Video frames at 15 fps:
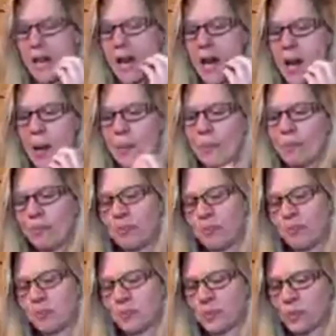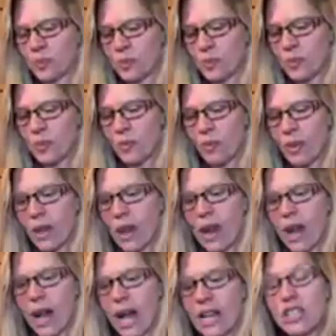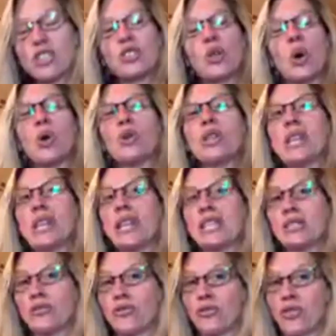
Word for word: I stole these